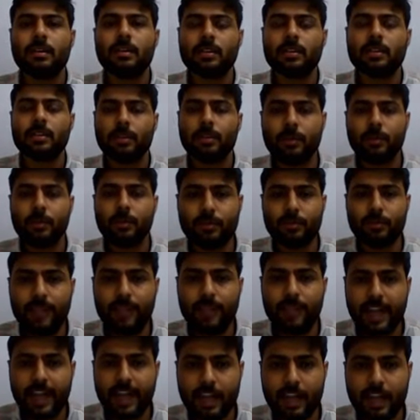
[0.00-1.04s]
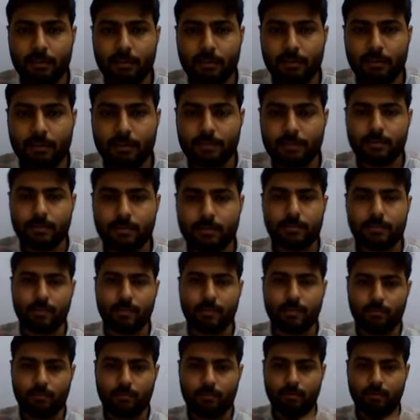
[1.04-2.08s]
suppose we have
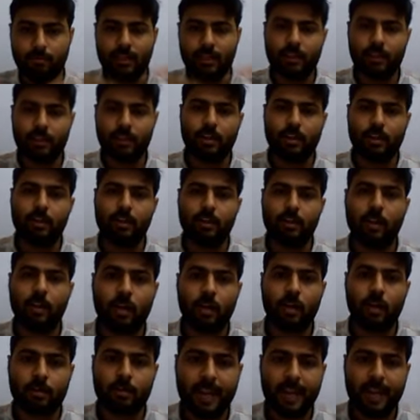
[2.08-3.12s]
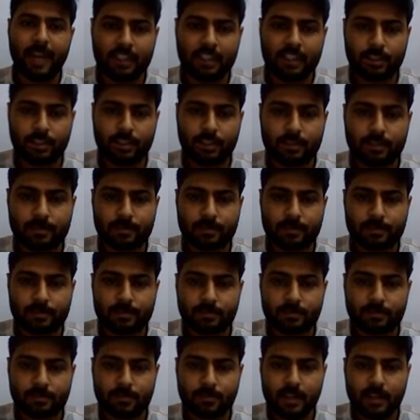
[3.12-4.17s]
one long bench
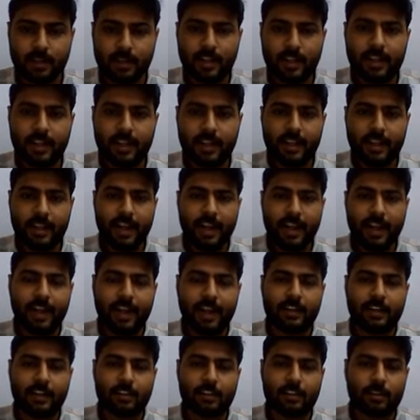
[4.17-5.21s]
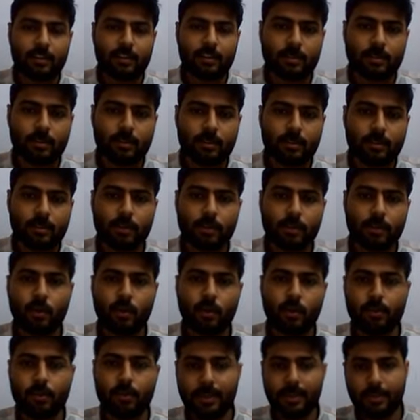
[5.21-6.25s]
and
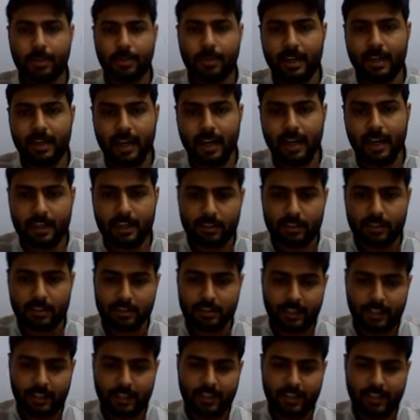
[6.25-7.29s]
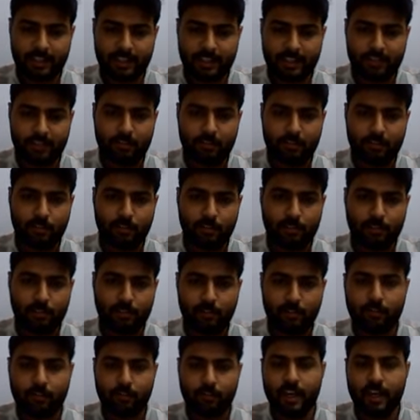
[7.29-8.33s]
two people are sitting
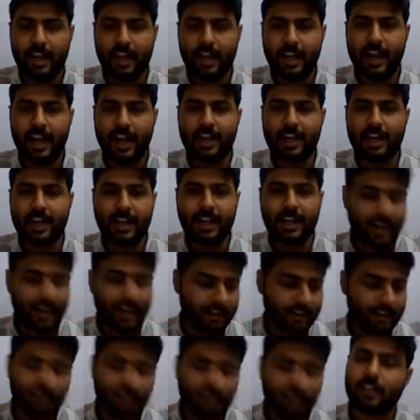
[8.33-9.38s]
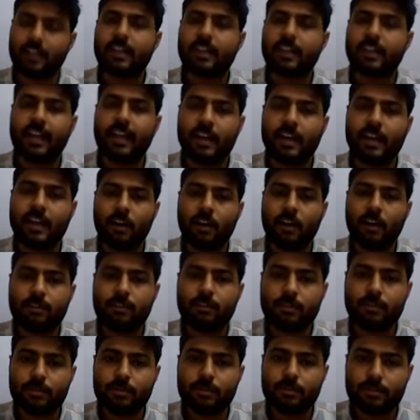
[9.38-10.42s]
one end and another end of
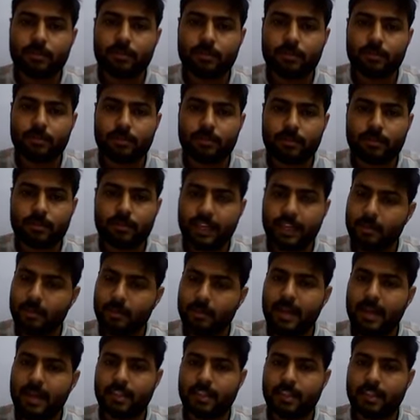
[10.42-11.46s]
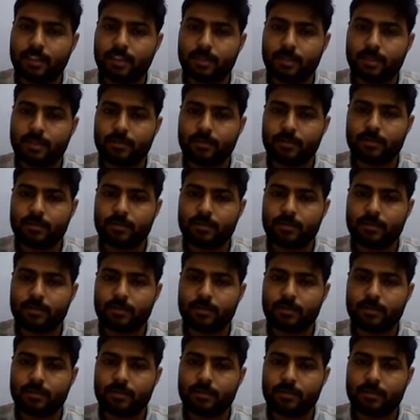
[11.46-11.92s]
that bench.